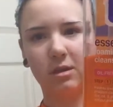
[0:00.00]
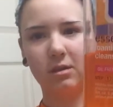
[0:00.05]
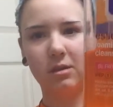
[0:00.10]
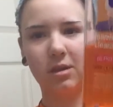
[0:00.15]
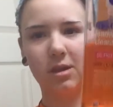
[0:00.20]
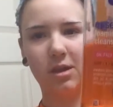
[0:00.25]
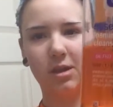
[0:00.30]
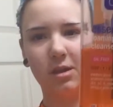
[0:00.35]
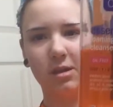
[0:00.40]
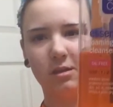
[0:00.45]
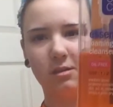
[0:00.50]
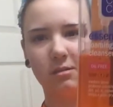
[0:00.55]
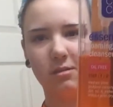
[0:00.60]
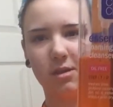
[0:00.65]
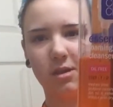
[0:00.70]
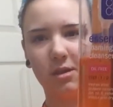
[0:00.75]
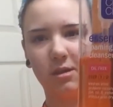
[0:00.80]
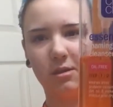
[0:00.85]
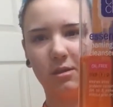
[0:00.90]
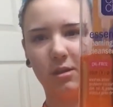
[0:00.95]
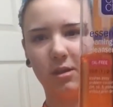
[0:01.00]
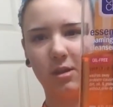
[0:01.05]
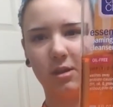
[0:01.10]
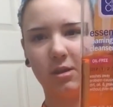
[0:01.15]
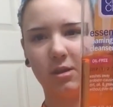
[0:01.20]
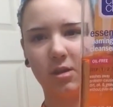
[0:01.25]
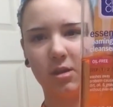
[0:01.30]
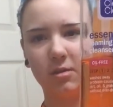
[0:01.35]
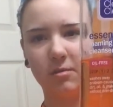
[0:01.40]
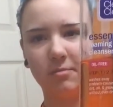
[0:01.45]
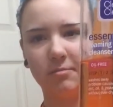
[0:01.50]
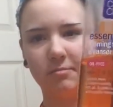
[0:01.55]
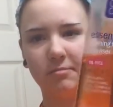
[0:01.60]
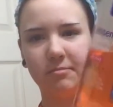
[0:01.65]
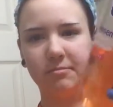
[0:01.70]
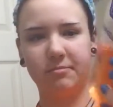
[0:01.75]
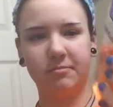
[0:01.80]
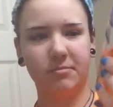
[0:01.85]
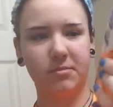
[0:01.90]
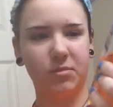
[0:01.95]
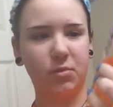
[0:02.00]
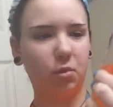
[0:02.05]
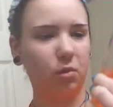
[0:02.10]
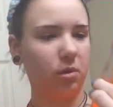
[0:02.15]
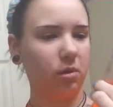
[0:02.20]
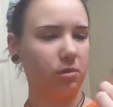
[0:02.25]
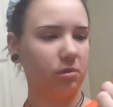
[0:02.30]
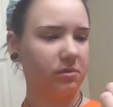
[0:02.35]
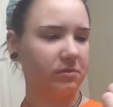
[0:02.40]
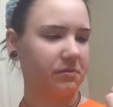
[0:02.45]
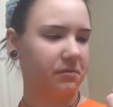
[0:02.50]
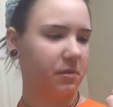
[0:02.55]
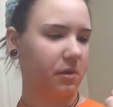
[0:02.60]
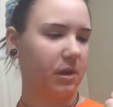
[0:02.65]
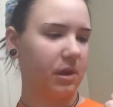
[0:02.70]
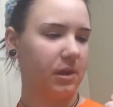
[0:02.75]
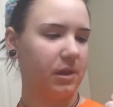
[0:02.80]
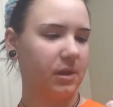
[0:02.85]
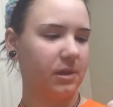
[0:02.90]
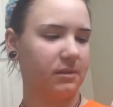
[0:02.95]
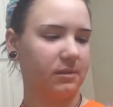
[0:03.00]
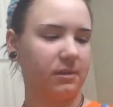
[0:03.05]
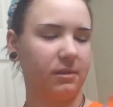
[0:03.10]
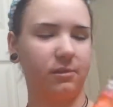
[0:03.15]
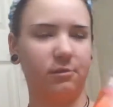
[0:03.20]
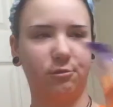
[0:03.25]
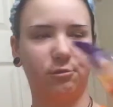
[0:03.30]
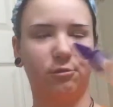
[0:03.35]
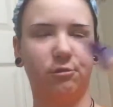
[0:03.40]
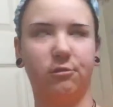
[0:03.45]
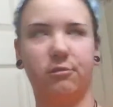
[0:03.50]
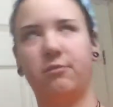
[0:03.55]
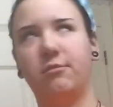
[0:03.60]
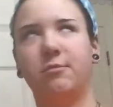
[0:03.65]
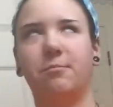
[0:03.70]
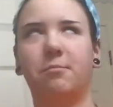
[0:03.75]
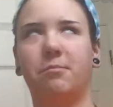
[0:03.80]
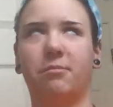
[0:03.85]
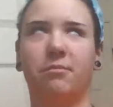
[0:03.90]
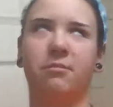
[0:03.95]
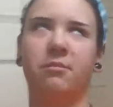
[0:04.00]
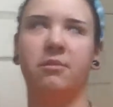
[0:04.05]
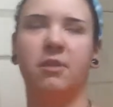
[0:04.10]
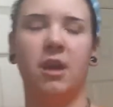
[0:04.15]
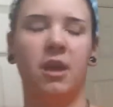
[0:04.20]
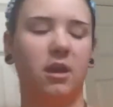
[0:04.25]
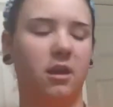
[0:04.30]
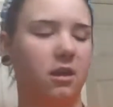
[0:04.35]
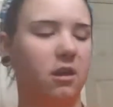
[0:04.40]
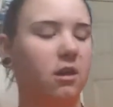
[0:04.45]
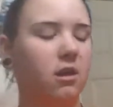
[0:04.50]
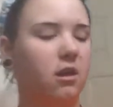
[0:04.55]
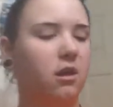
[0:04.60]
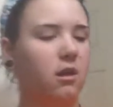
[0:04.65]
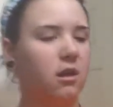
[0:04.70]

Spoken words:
clean and clear oil-free essentials thing,